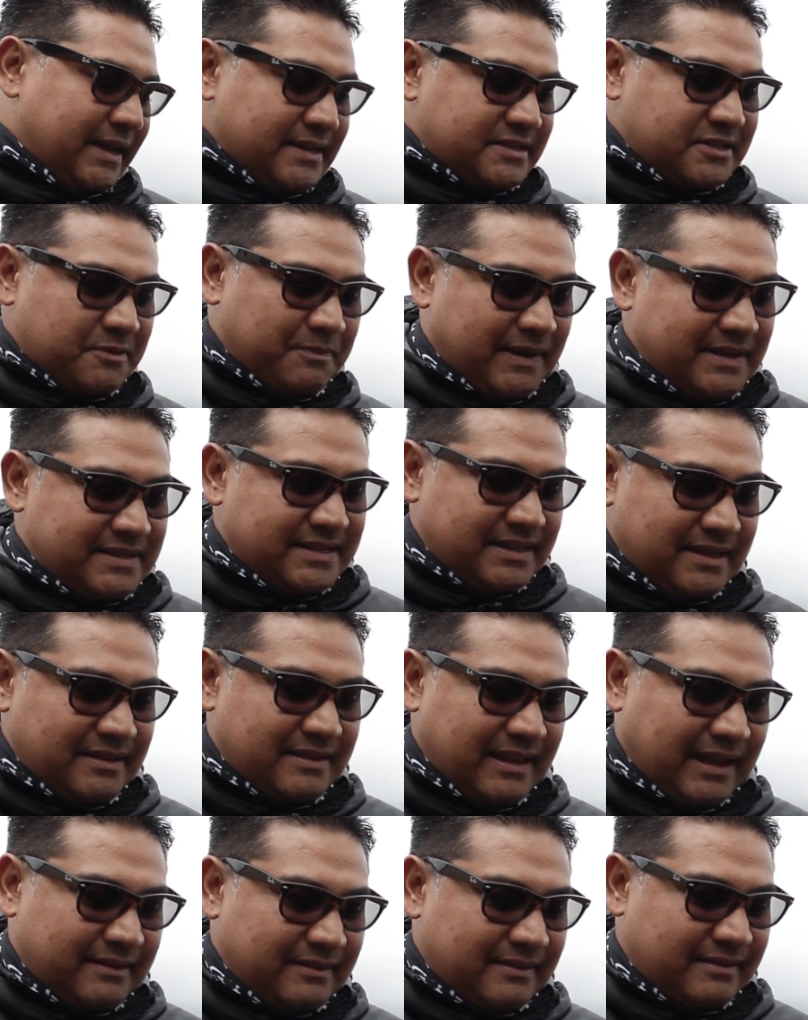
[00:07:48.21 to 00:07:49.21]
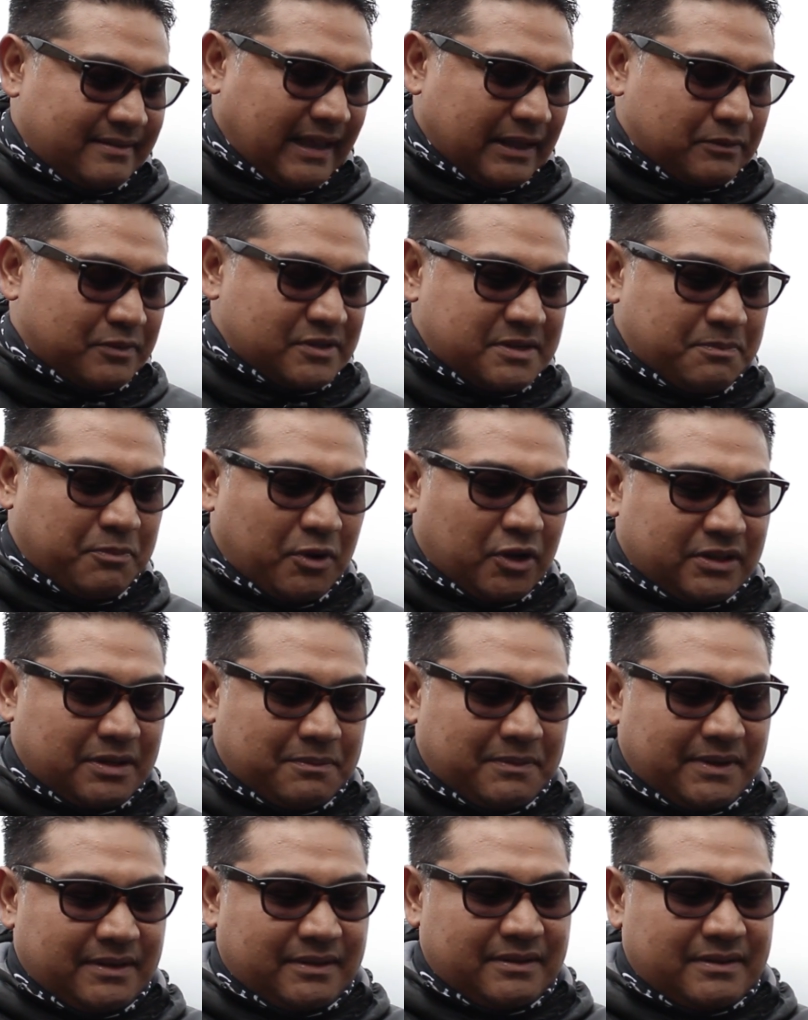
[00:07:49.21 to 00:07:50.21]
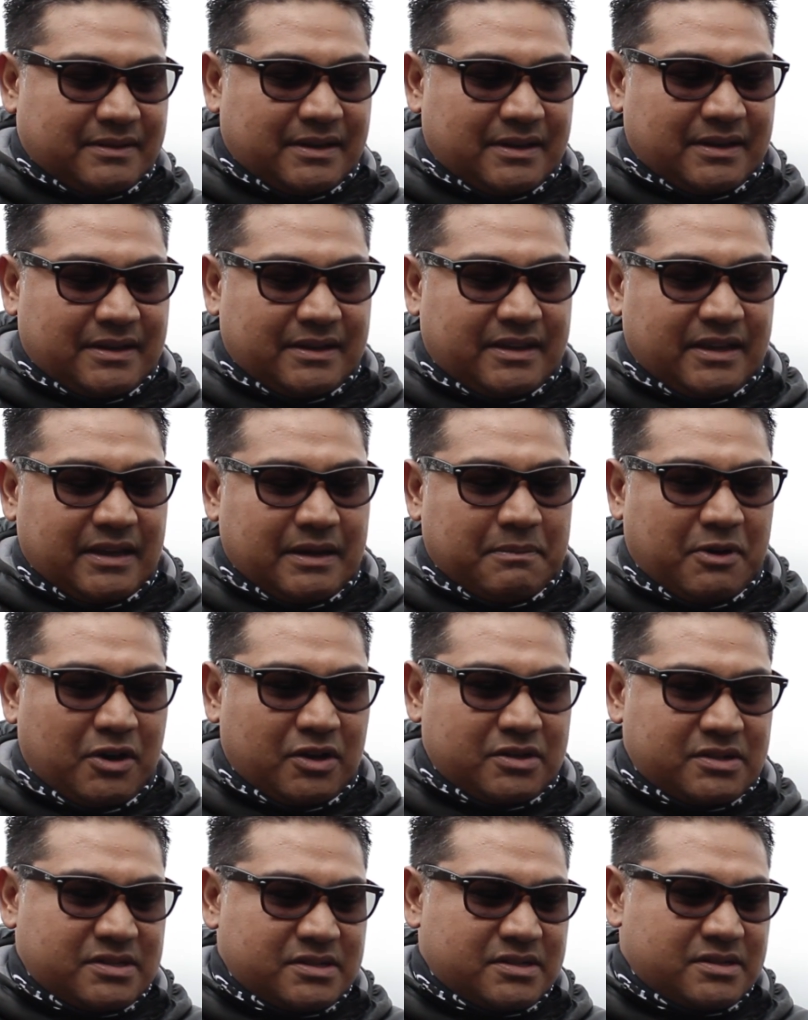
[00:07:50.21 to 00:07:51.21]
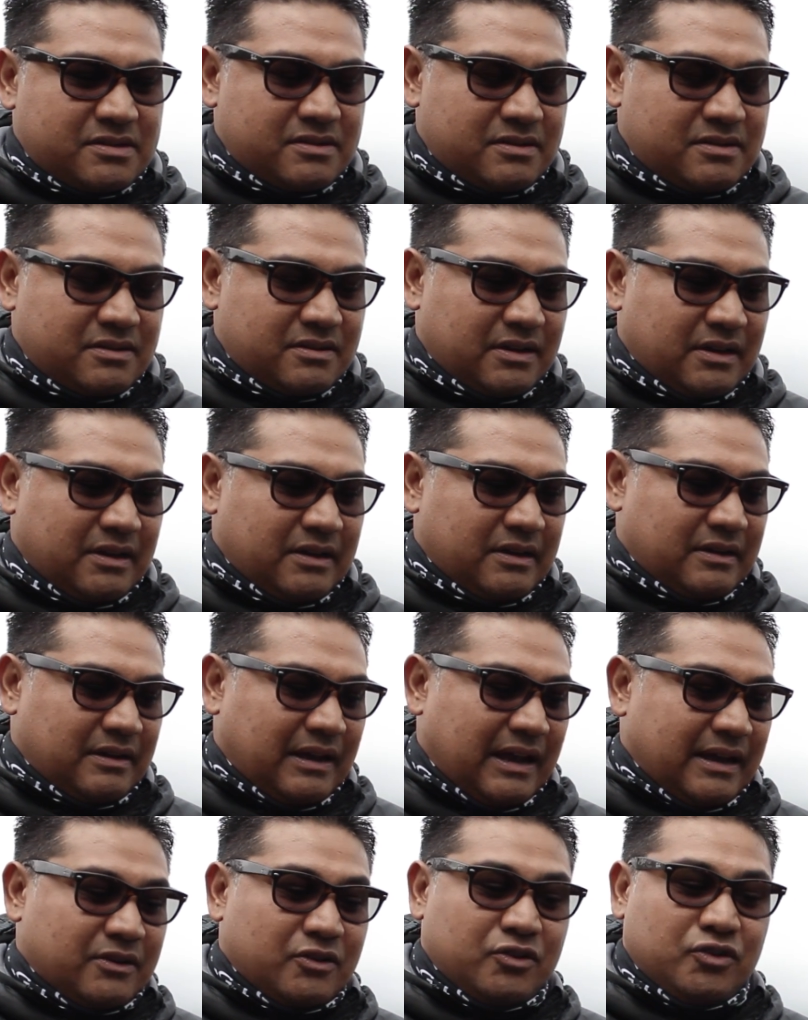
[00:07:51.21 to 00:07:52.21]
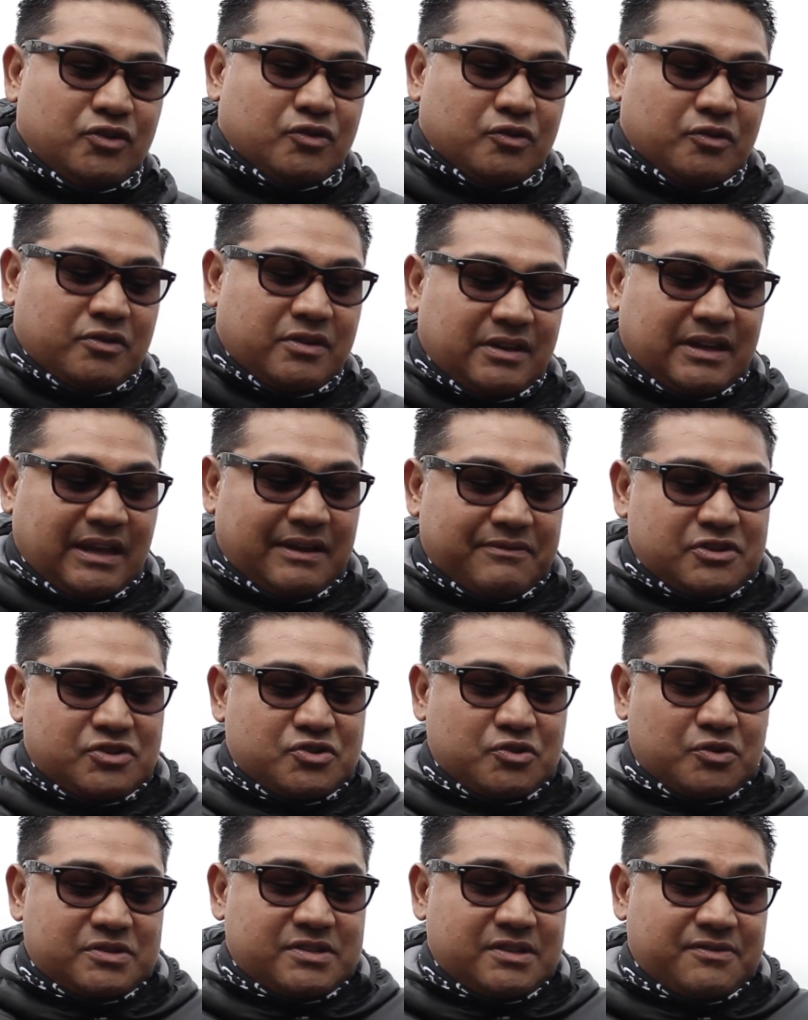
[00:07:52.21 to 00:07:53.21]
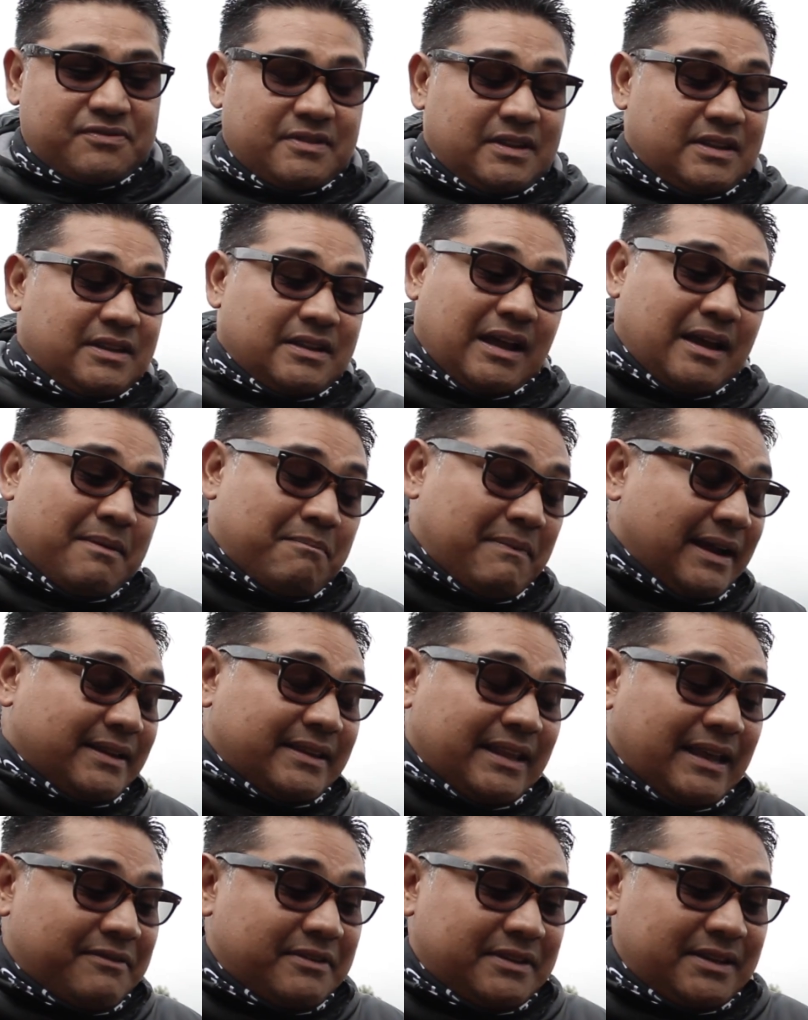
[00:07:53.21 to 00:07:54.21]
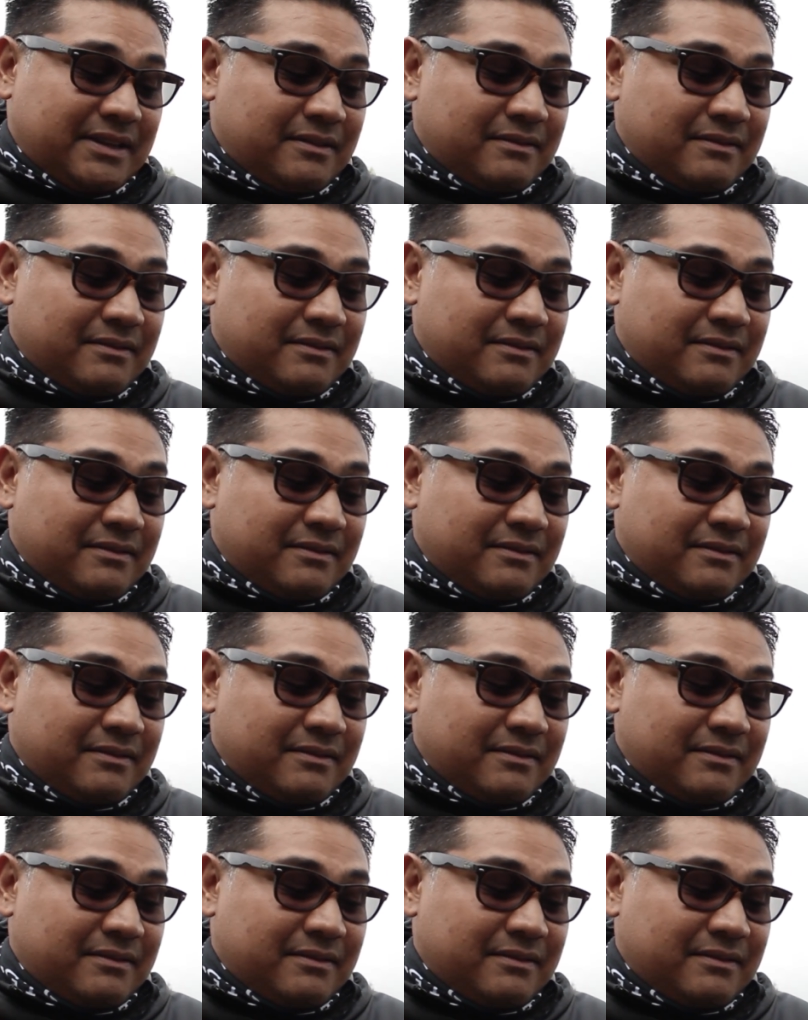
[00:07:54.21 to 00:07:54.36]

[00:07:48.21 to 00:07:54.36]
So basically that was the bottom end, the gearbox. I know you think I have a short shifting, I might have it in,